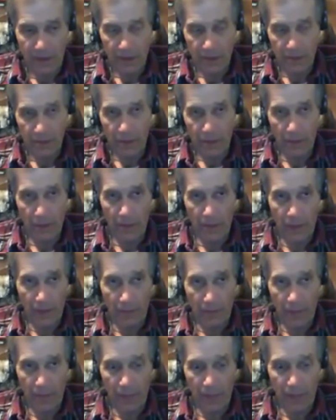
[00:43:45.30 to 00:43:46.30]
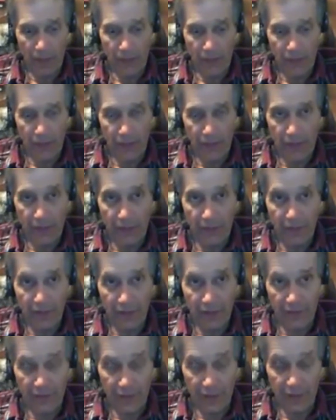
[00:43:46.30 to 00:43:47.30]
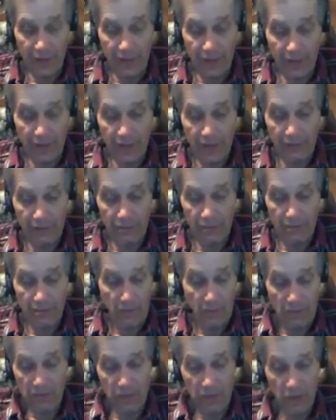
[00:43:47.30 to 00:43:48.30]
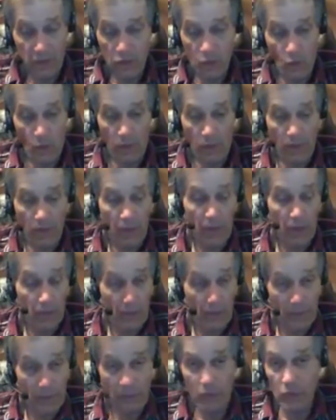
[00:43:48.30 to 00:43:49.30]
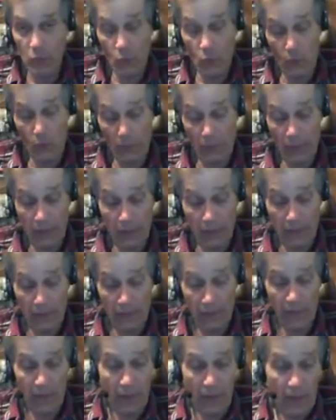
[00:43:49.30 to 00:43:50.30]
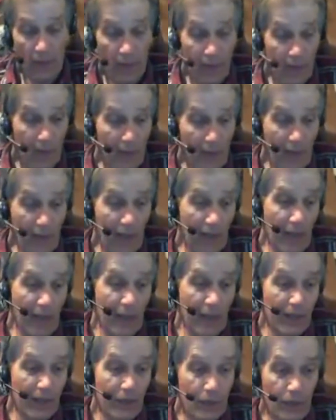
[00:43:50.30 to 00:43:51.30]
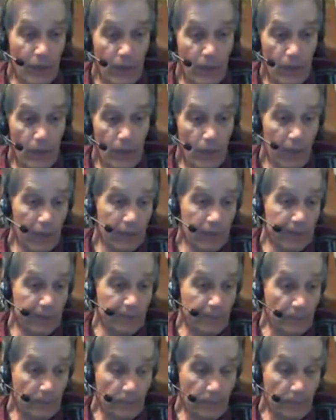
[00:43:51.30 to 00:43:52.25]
is probably at best 50-50. Because they swarm there, they probably swarm out. I like to,